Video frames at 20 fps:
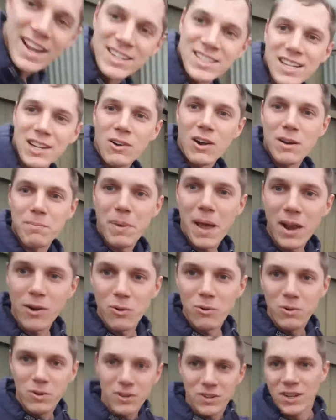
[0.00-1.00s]
accelerator
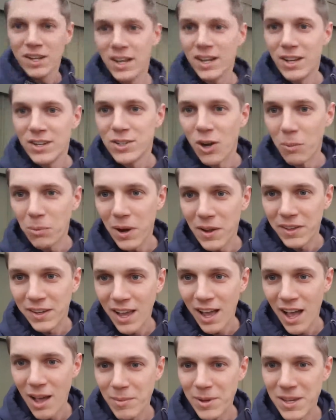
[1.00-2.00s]
pedal to operate the
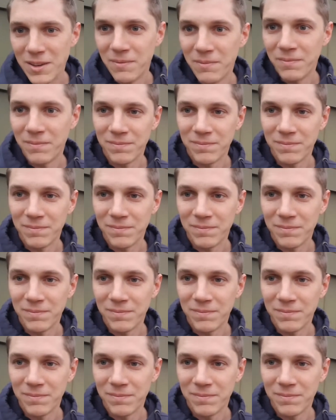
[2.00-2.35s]
Carby.